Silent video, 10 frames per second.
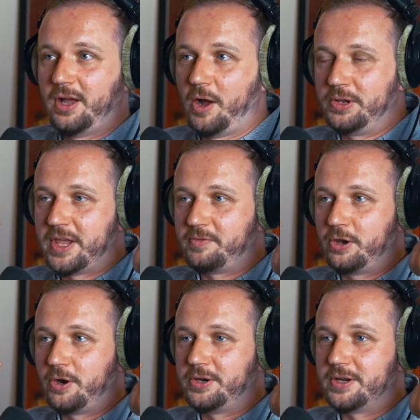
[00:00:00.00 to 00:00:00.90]
i will never
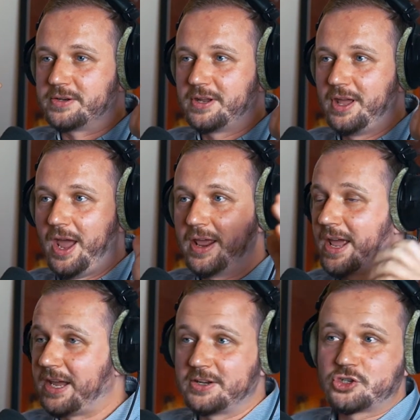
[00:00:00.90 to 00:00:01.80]
learn it and
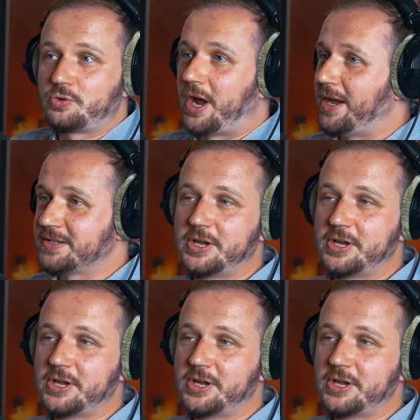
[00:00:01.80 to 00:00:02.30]
I can try as